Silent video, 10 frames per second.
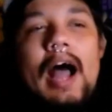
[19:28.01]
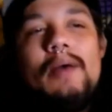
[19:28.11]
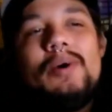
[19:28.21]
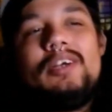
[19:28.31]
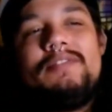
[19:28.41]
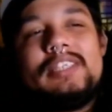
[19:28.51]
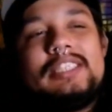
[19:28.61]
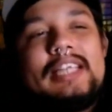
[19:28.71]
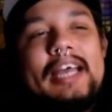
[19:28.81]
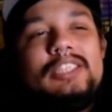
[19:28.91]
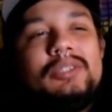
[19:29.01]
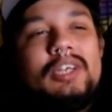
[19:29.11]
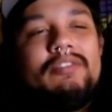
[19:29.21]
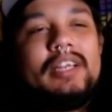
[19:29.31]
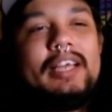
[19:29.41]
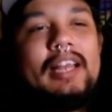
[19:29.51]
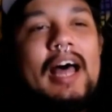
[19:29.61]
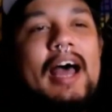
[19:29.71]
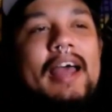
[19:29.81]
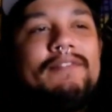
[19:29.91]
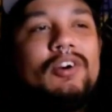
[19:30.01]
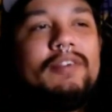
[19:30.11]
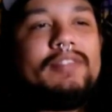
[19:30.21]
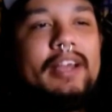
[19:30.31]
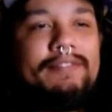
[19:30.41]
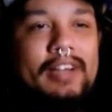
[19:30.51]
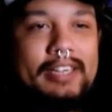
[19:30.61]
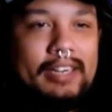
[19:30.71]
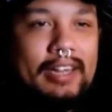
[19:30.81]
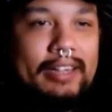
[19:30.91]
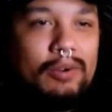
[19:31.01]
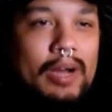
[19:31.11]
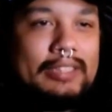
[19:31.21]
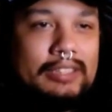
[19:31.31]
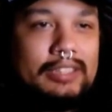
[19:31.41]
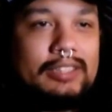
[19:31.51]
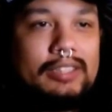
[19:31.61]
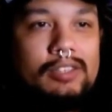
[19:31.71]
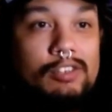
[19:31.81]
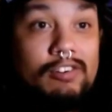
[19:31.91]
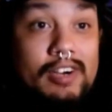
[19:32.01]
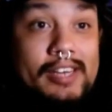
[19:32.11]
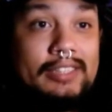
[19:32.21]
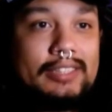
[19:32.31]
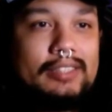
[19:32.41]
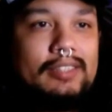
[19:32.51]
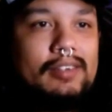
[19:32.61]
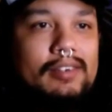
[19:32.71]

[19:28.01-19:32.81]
I wonder if the statues are really alive or if they fucking, like, Quasi's just a little crazy.